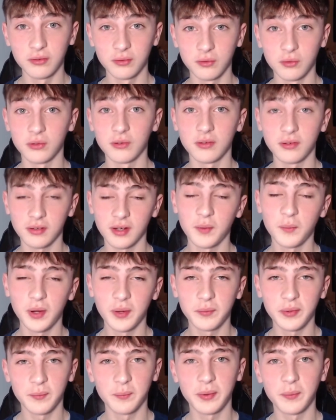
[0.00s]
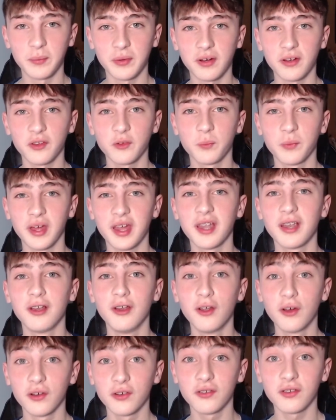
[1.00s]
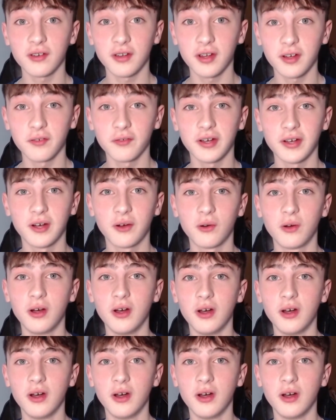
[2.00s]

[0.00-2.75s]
or I might be a bit biased, but it looked like a foul